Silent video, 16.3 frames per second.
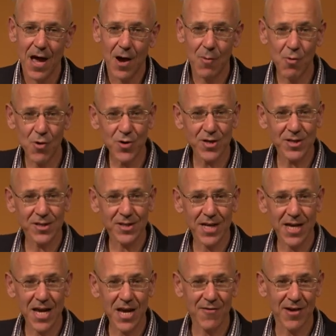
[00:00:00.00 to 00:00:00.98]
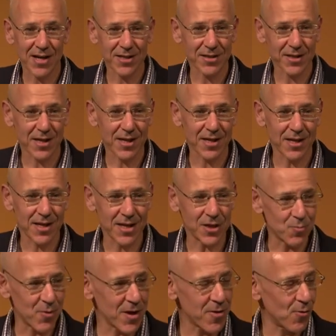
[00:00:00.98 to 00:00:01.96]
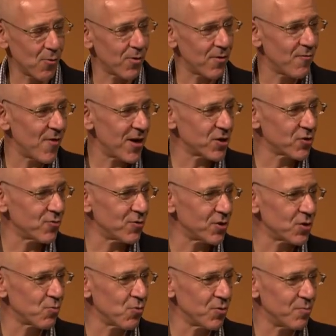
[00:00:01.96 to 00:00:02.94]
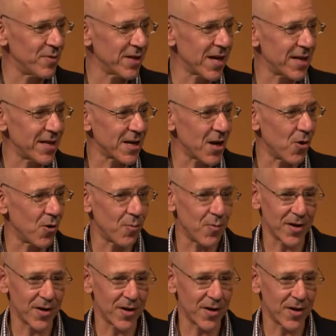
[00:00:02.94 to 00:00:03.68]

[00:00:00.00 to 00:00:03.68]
And what you can see here, actually, is we thought that veterans wouldn't be getting help,